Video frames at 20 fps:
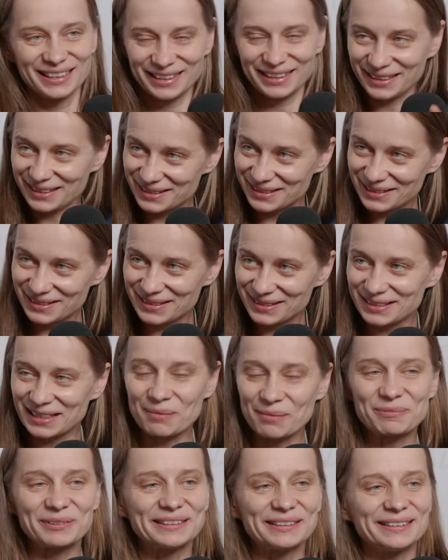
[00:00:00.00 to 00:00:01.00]
is
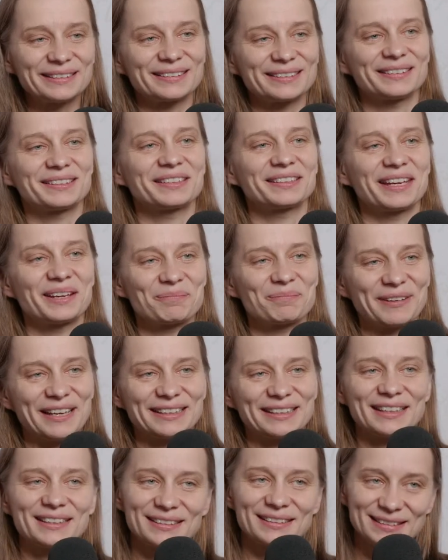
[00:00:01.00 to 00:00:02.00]
established,
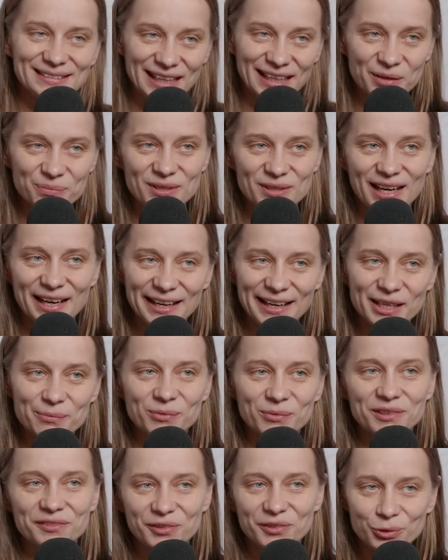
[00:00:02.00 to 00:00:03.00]
but at the same
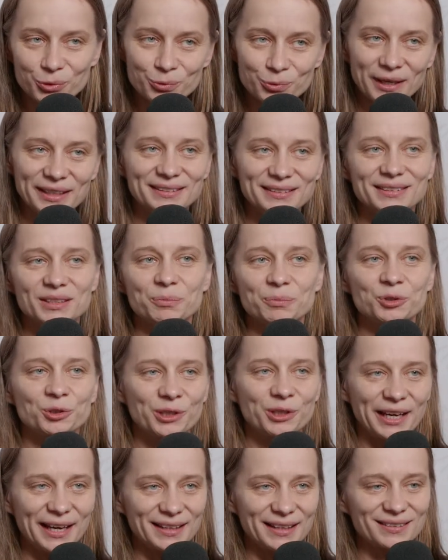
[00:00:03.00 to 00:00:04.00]
time, if you do
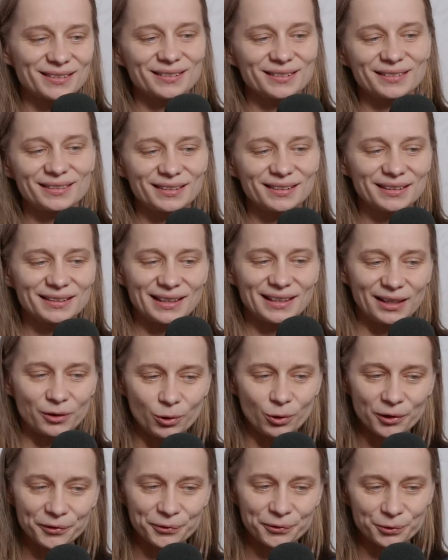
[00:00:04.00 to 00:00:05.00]
anticipatory action, it can
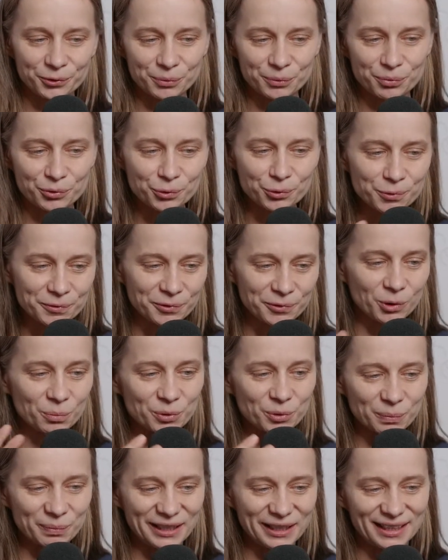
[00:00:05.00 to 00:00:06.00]
also improve your
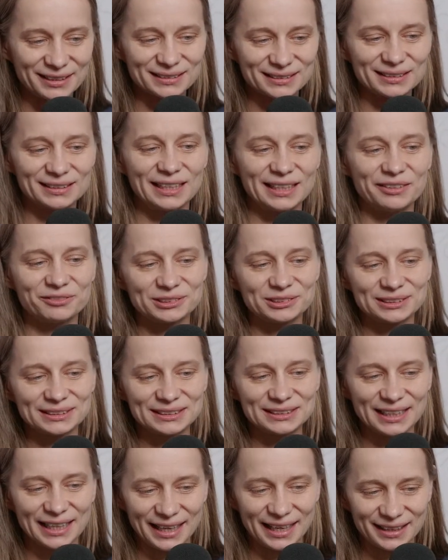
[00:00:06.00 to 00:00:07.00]
preparedness
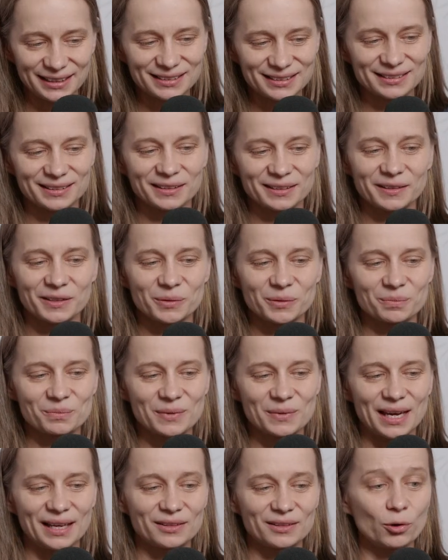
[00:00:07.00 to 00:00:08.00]
level
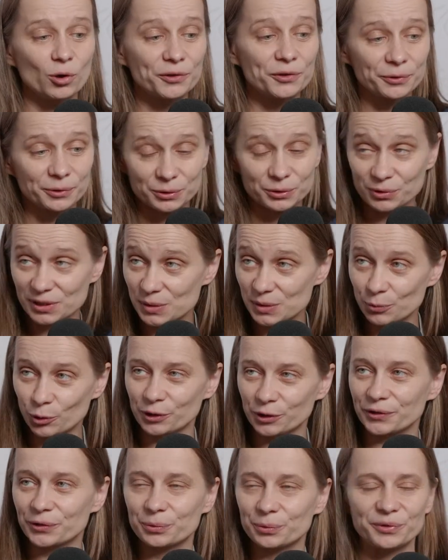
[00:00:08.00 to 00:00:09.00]
and also the
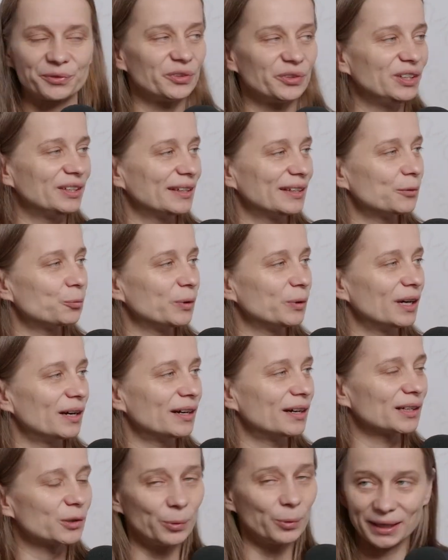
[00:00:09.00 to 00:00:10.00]
response. We've seen that we
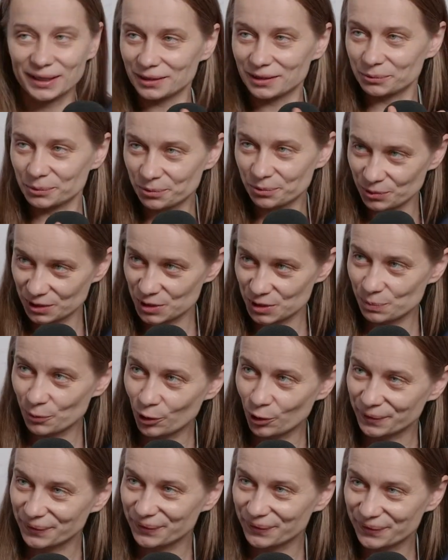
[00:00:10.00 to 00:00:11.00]
are quicker with
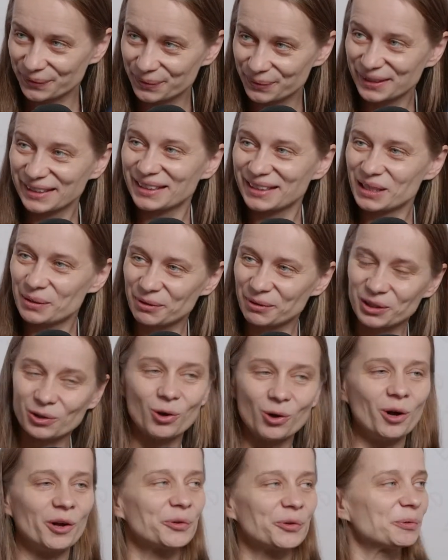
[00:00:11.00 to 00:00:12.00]
response
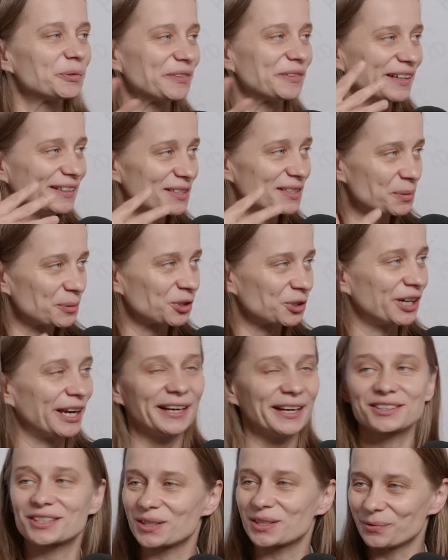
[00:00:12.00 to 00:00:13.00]
because with anticipatory
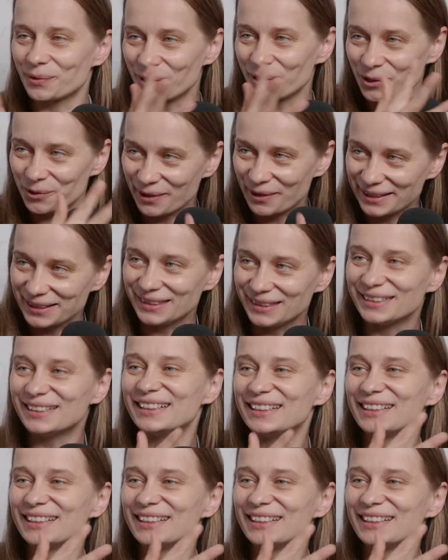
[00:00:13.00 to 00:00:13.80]
action we already